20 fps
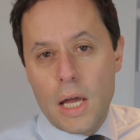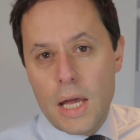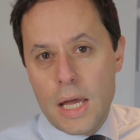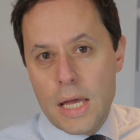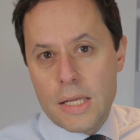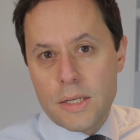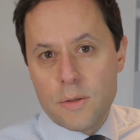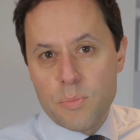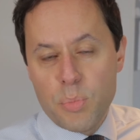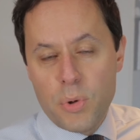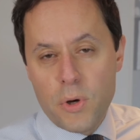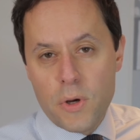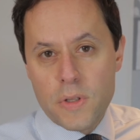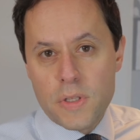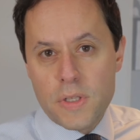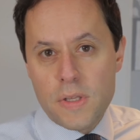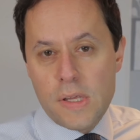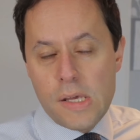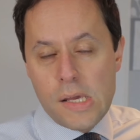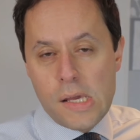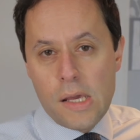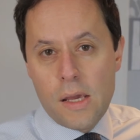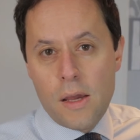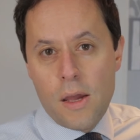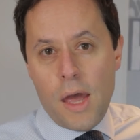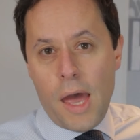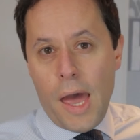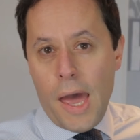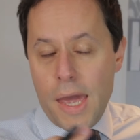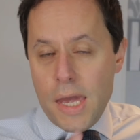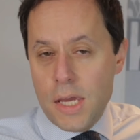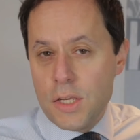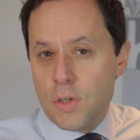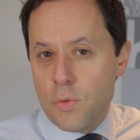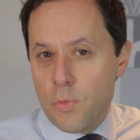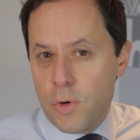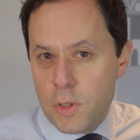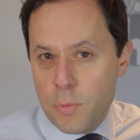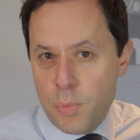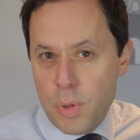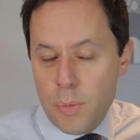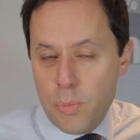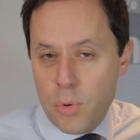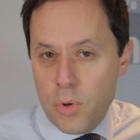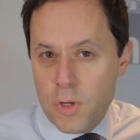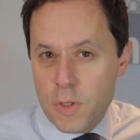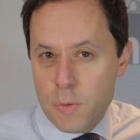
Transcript: had put the age at which people